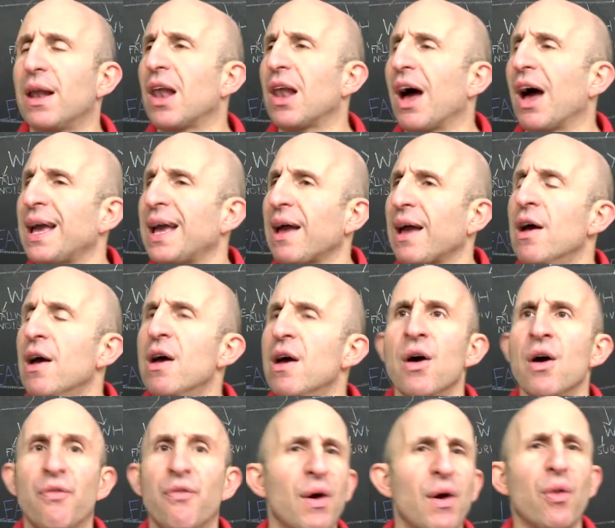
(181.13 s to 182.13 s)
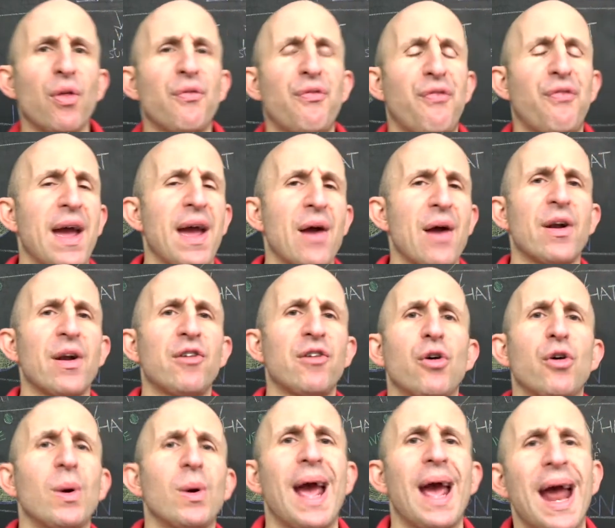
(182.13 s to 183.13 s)
like feel the fear and
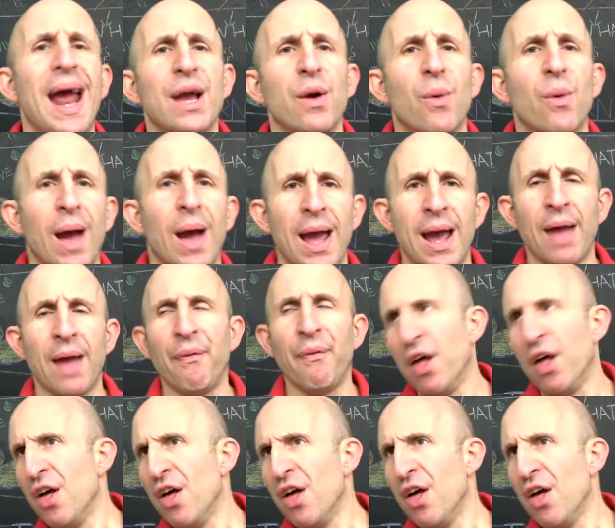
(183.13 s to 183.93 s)
do it anyway, and